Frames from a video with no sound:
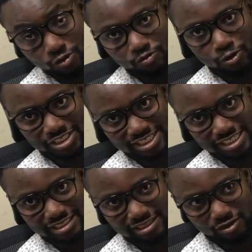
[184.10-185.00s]

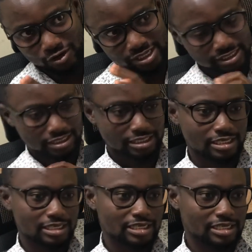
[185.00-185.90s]
unfortunate, honestly.
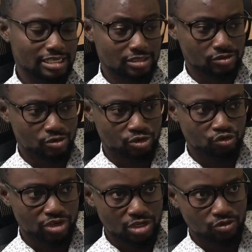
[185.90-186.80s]
It's
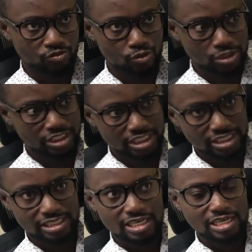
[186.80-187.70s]
truly
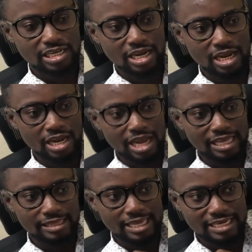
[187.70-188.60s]
unfortunate.
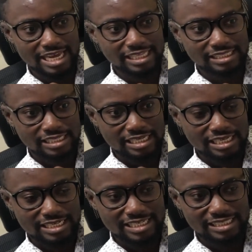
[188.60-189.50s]
I think that
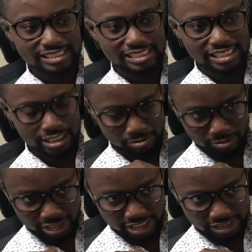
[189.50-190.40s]
this
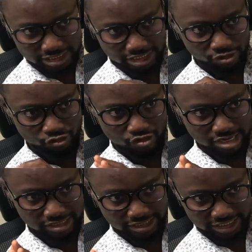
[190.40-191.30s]
team is in
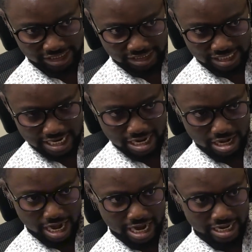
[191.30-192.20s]
transition.
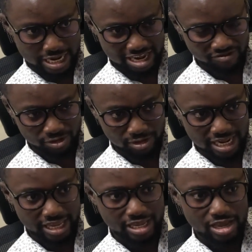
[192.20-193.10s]
I feel
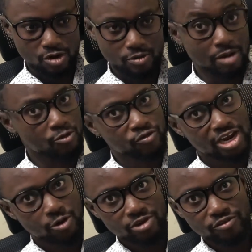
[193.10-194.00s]
like we are
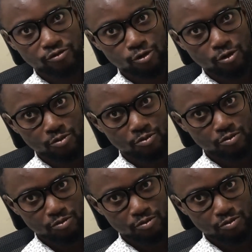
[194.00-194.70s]
moving away from